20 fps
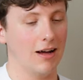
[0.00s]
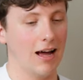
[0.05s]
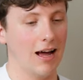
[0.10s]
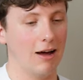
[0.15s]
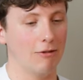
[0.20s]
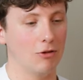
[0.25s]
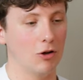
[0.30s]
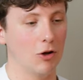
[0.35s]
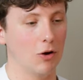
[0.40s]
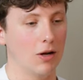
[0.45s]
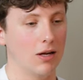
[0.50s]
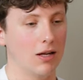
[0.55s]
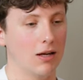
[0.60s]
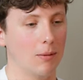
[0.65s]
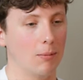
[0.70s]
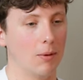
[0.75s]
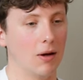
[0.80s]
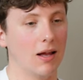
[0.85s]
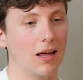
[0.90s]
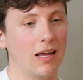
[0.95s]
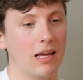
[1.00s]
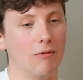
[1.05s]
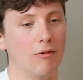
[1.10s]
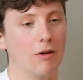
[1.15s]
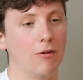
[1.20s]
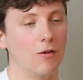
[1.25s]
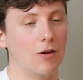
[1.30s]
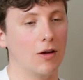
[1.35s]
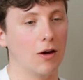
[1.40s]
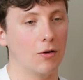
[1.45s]
I have no idea. But even
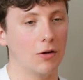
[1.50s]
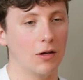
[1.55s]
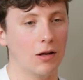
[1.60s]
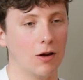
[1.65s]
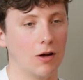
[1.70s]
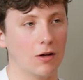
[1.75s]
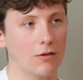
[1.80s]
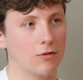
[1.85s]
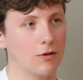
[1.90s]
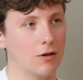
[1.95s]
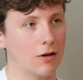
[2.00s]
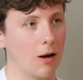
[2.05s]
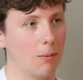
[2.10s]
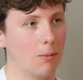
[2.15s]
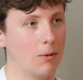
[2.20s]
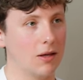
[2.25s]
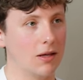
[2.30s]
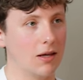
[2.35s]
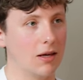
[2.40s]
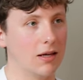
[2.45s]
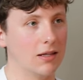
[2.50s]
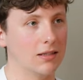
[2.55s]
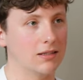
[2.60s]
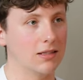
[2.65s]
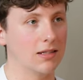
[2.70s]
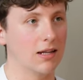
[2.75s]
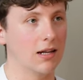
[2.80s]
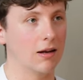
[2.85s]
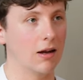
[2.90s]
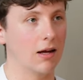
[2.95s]
if it only lasts for a couple of years
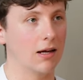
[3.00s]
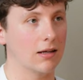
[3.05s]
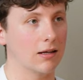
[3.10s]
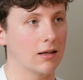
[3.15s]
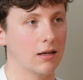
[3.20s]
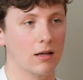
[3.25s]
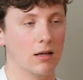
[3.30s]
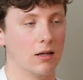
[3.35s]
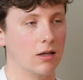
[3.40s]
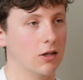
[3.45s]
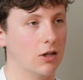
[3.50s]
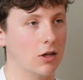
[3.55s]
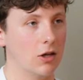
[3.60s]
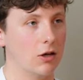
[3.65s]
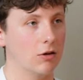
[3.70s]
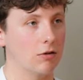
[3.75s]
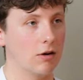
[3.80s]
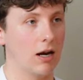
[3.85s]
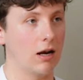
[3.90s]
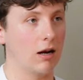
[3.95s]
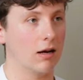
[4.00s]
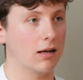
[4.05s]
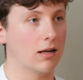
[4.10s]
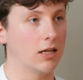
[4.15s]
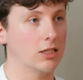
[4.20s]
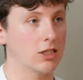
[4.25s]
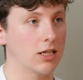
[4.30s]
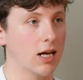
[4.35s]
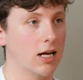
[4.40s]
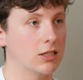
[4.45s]
and then like you create like an
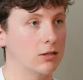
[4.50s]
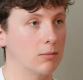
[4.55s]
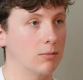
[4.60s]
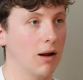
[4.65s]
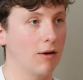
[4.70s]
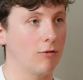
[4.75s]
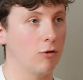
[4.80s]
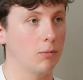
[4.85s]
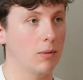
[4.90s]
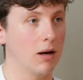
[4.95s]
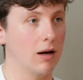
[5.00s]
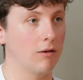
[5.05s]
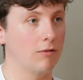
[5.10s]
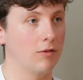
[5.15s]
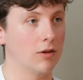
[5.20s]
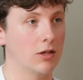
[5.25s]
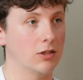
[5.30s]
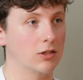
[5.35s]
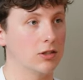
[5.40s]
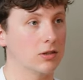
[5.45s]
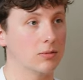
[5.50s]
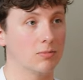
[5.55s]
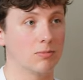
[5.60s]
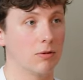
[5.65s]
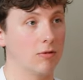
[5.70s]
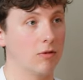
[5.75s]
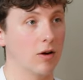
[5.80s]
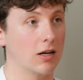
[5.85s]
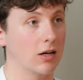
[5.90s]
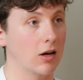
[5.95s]
education platform out of it and just
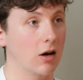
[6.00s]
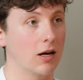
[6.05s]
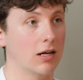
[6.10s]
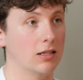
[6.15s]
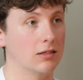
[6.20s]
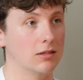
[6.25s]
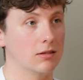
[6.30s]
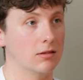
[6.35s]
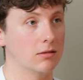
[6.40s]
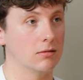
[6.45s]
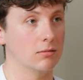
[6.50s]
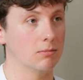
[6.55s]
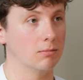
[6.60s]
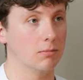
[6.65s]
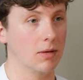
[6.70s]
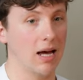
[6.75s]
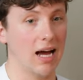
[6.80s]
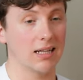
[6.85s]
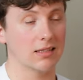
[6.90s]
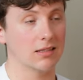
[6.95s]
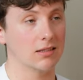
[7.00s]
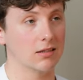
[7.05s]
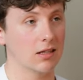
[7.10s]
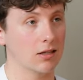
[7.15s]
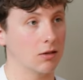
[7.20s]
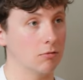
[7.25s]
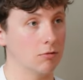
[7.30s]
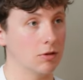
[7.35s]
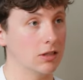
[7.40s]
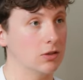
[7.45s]
provide guides and acts as
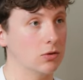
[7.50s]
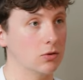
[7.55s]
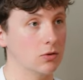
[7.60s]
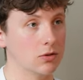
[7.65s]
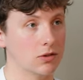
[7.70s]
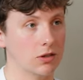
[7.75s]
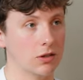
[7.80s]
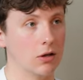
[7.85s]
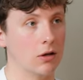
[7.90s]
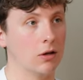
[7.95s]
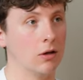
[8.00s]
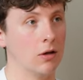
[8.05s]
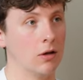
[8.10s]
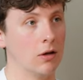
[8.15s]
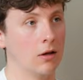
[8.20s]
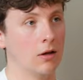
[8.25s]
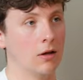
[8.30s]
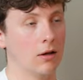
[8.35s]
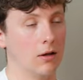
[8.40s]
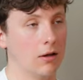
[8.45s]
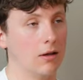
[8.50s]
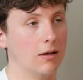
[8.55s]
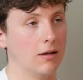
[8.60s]
like a resource, you know? Yeah.